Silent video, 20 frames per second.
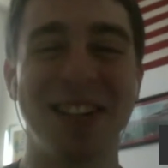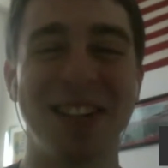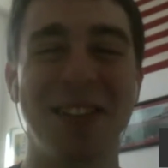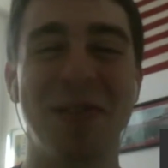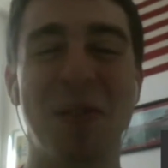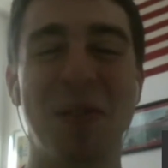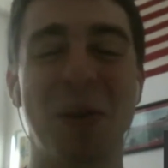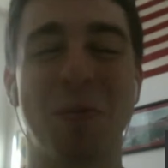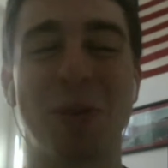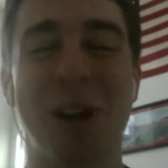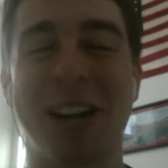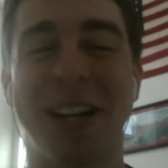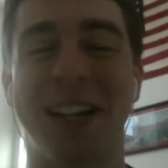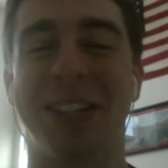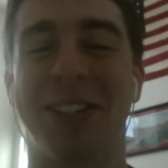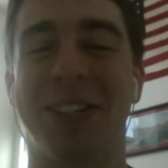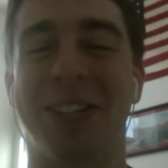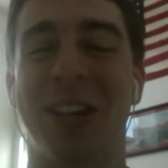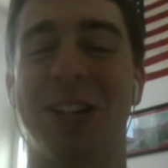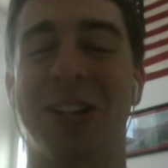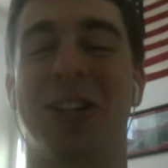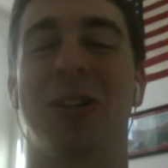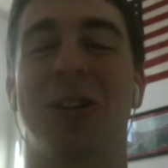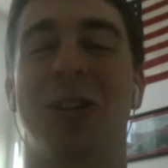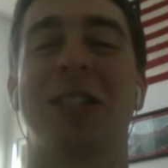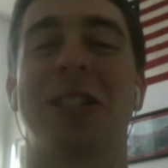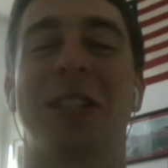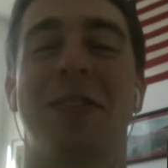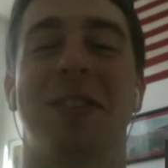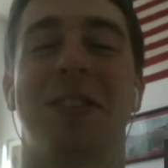Well, Brandon, do you
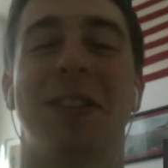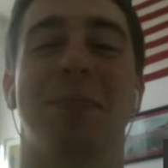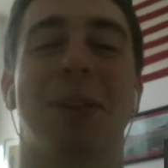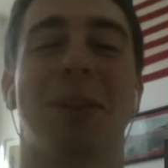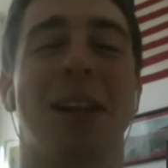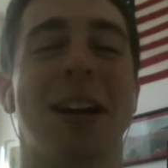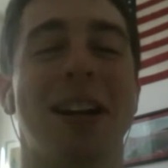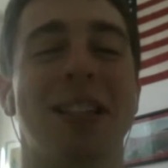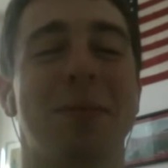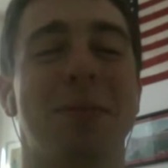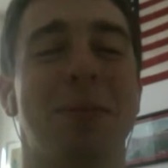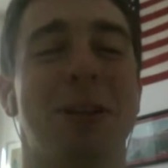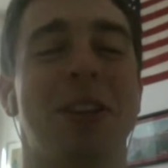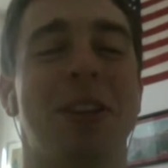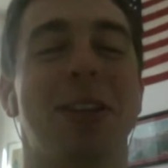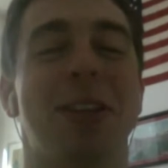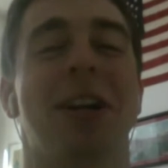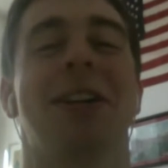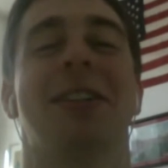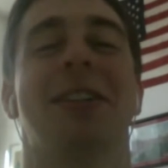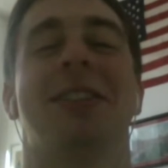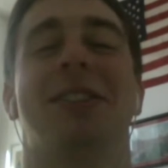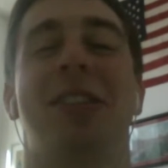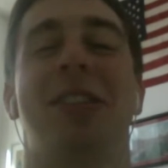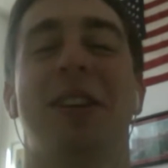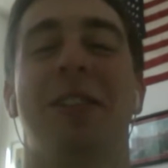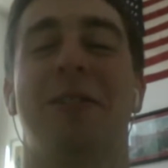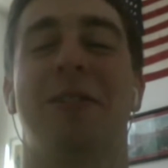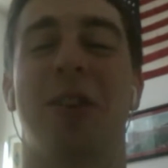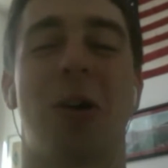still have the plan to be the youngest
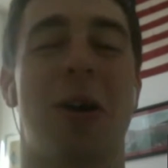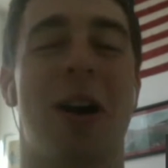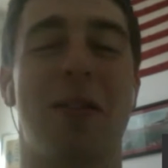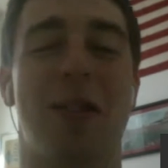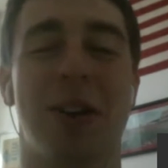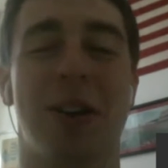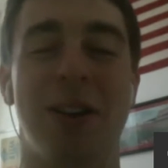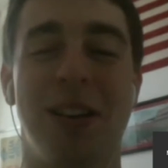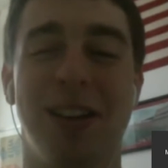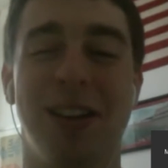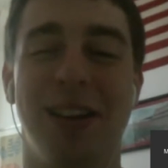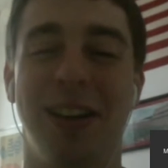CFO ever?